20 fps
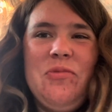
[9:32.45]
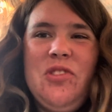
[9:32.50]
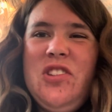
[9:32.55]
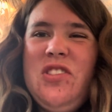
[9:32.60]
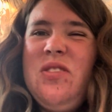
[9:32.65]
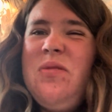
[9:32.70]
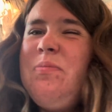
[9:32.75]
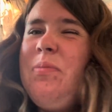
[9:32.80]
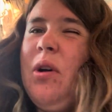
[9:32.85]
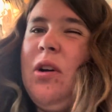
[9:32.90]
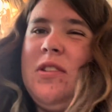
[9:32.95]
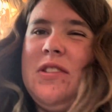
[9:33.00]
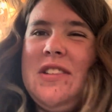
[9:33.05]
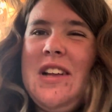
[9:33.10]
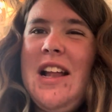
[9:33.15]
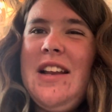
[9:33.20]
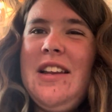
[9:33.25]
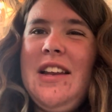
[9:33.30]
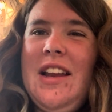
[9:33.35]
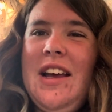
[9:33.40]
just some box
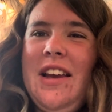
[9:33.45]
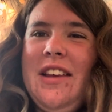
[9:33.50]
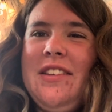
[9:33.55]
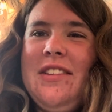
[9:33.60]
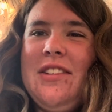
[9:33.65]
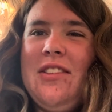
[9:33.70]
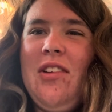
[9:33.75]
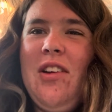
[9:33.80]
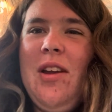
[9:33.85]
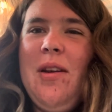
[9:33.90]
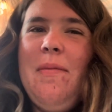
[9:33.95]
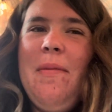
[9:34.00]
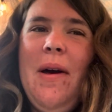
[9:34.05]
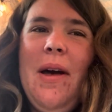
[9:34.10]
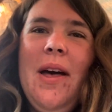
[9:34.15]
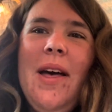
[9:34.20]
standard ice cream,